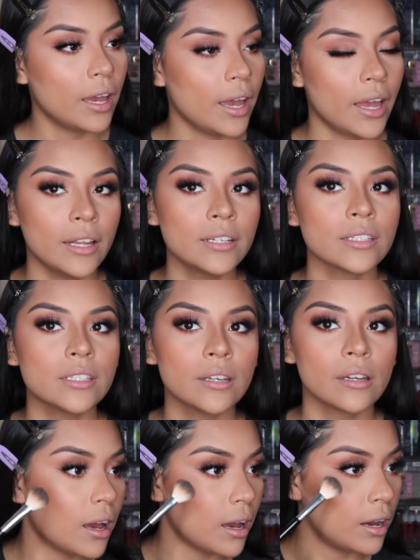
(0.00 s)
and
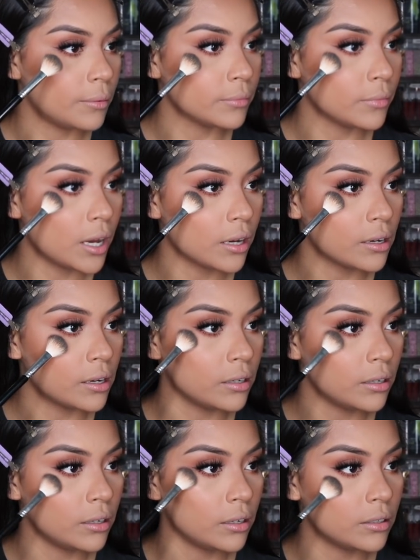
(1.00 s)
I'm
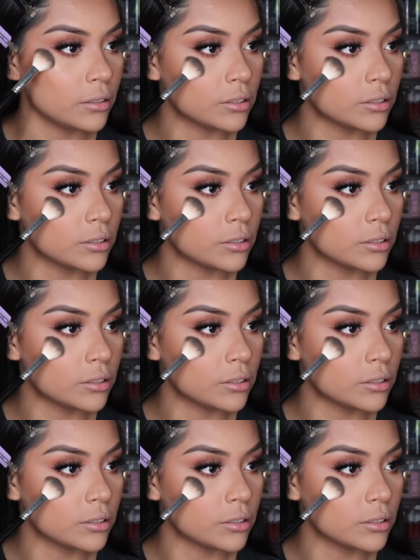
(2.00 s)
gonna